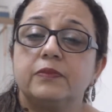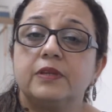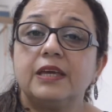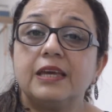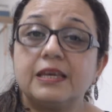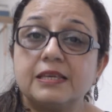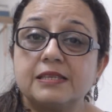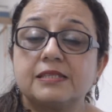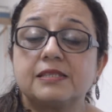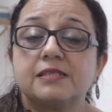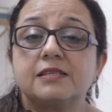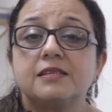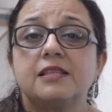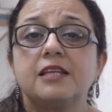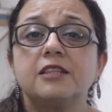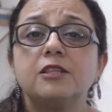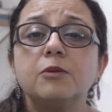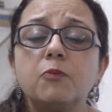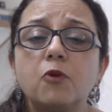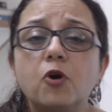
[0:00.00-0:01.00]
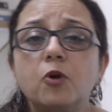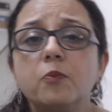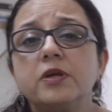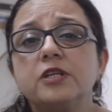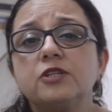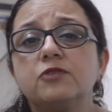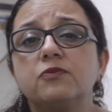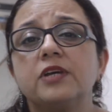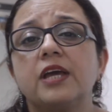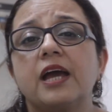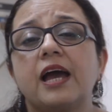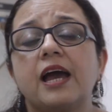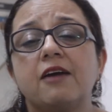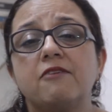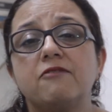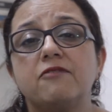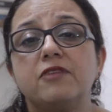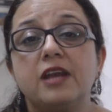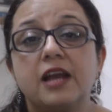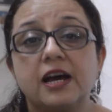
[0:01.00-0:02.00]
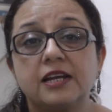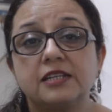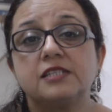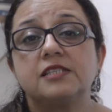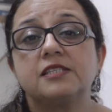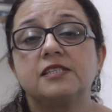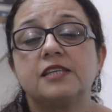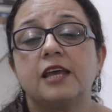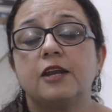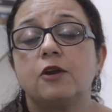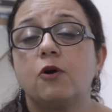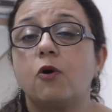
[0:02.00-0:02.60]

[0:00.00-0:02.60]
is that the moment we have nuts and